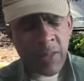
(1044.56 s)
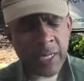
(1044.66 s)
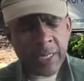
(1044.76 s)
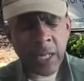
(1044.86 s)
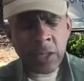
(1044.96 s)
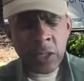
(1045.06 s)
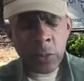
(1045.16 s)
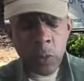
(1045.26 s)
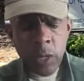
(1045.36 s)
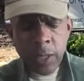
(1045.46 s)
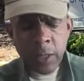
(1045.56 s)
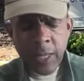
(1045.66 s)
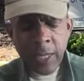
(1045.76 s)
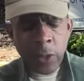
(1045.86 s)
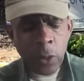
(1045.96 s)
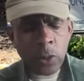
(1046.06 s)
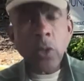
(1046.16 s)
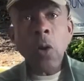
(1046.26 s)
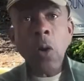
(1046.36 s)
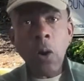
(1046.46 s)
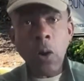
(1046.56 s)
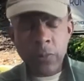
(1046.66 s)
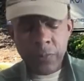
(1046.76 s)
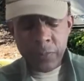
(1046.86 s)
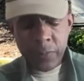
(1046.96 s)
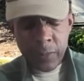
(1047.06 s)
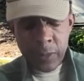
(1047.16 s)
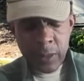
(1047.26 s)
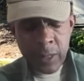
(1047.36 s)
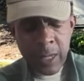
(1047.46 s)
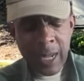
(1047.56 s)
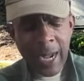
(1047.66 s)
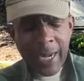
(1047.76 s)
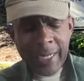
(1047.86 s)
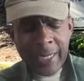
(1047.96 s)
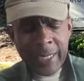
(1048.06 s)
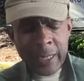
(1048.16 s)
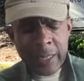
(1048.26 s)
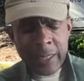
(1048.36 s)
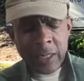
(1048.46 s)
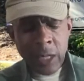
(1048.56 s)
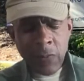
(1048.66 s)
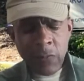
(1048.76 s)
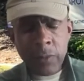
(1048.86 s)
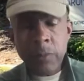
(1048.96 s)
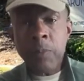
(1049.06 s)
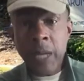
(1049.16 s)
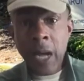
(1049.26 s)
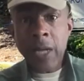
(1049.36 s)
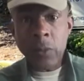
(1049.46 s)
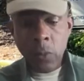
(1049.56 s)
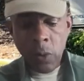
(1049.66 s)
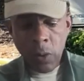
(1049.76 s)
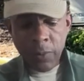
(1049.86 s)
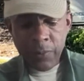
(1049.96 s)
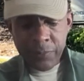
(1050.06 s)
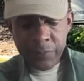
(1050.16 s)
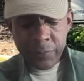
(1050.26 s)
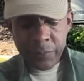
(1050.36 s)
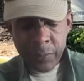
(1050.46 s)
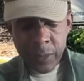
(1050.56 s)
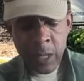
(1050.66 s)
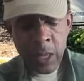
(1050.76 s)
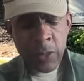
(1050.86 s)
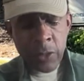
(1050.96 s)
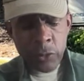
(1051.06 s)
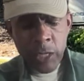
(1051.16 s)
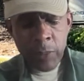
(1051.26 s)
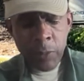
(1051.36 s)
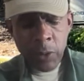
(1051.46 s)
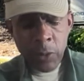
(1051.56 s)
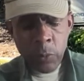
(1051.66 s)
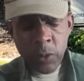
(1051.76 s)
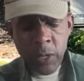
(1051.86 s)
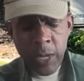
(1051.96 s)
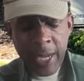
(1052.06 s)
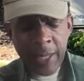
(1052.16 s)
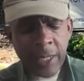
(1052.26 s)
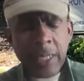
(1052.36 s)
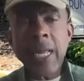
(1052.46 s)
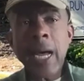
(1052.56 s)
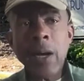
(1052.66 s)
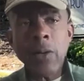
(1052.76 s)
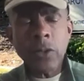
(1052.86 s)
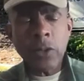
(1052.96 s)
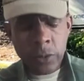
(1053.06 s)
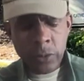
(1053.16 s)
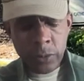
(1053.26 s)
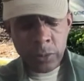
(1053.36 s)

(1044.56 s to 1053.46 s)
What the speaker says: The intelligent one that knows it all, hiding discomfort behind a wall. The dreamer with her head in the clouds,